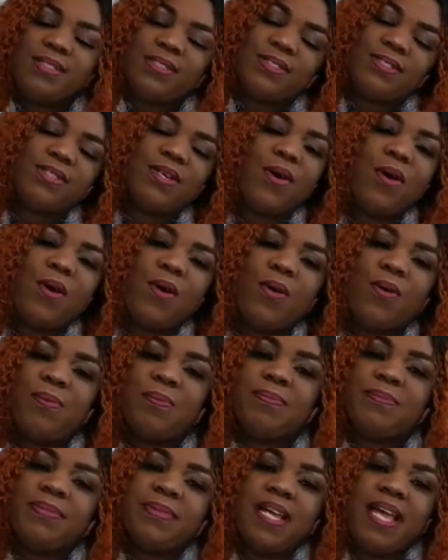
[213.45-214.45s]
So
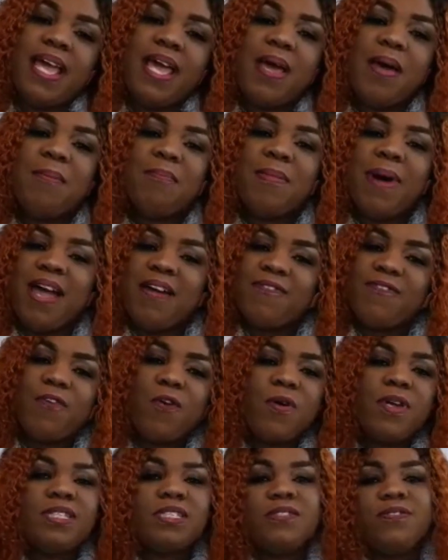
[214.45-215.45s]
my
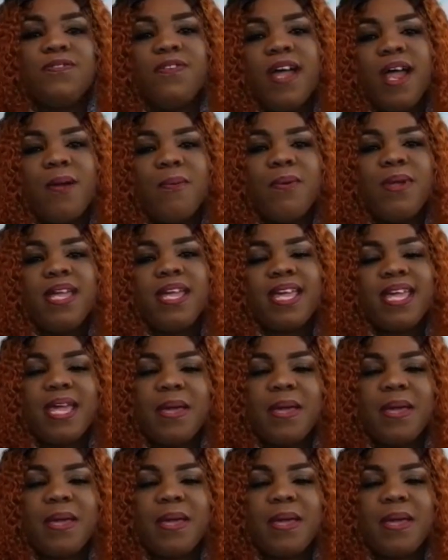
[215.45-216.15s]
phone is very